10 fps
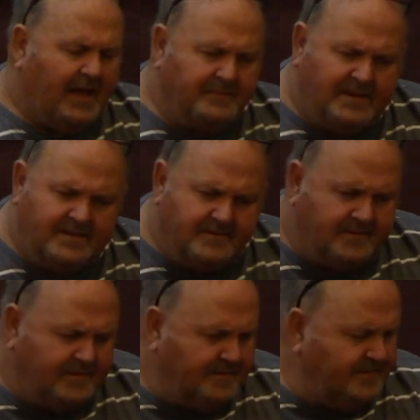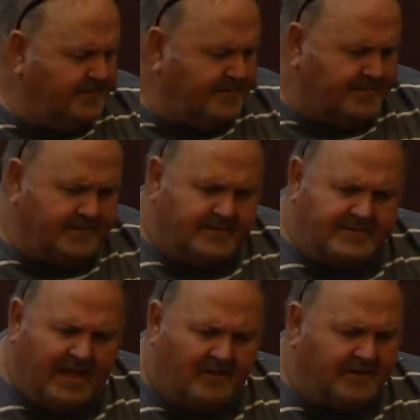mean,
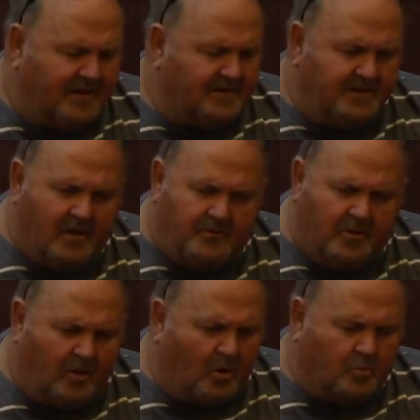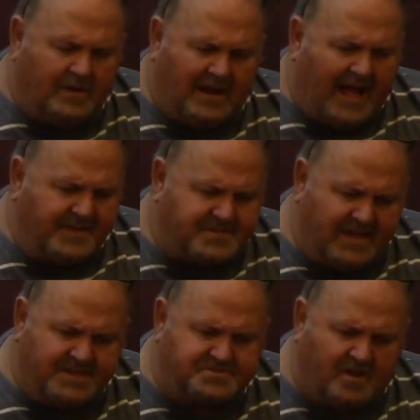down there, y'all don't realize
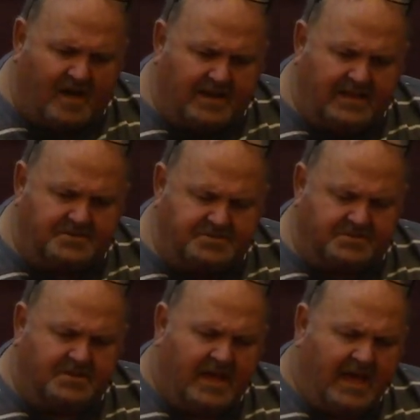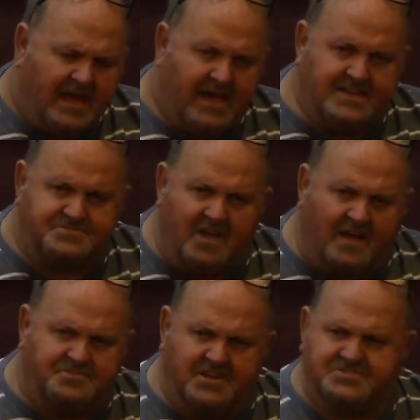he's not in just he's
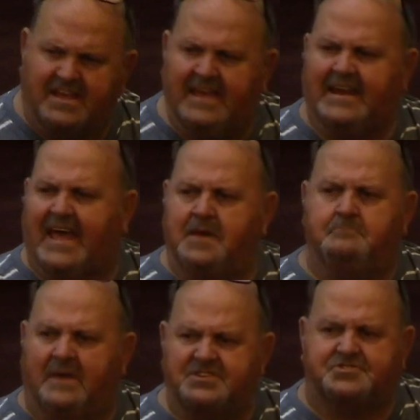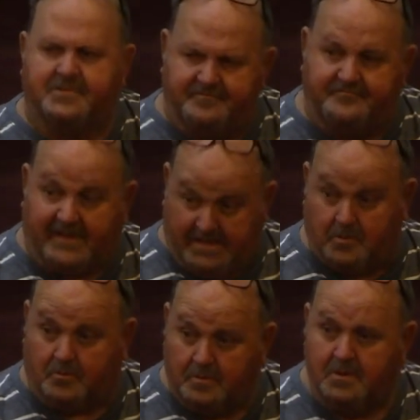not just in a mission
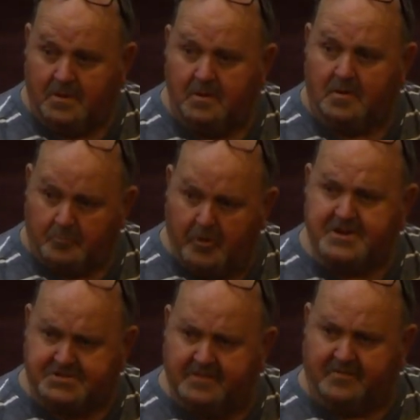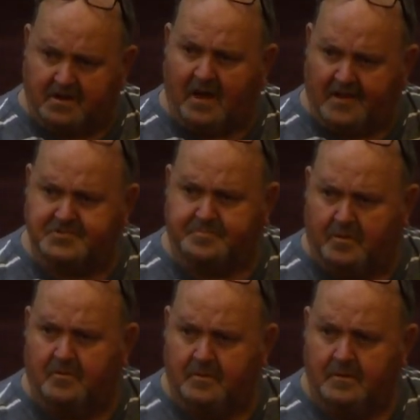field preaching the
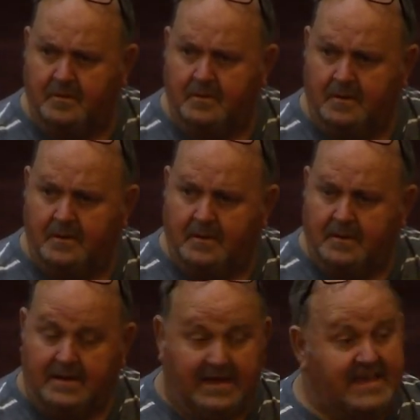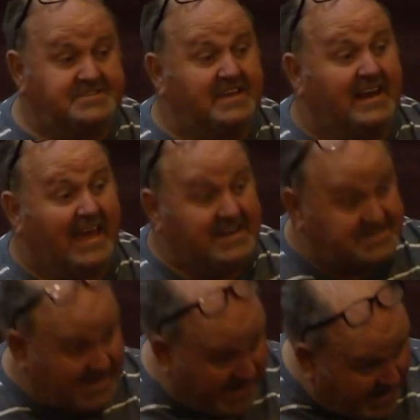gospel. He's in a
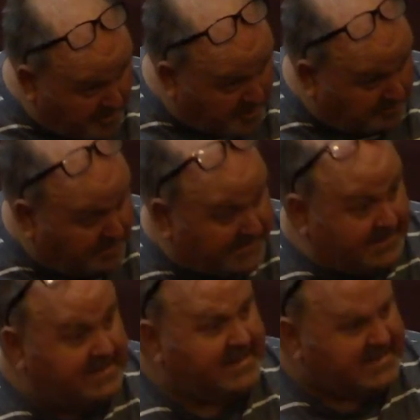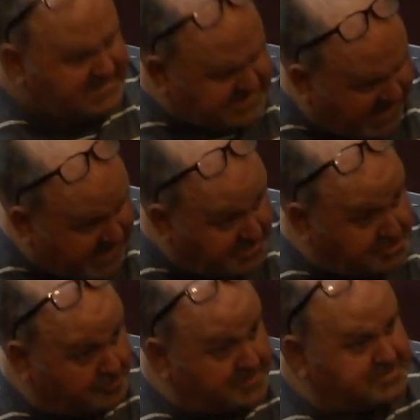terribly
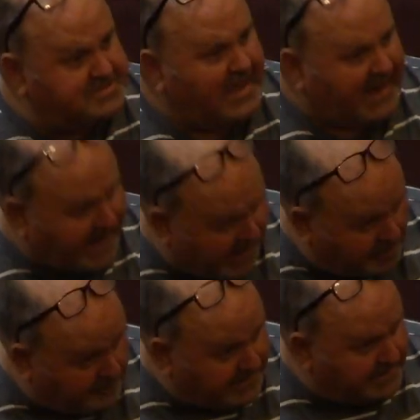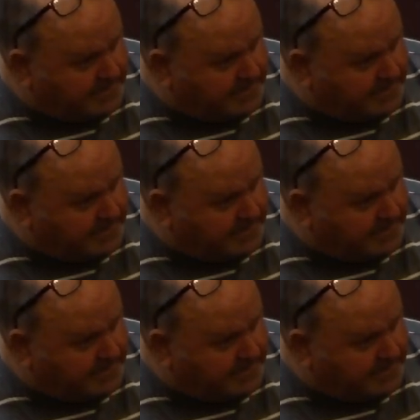dangerous area.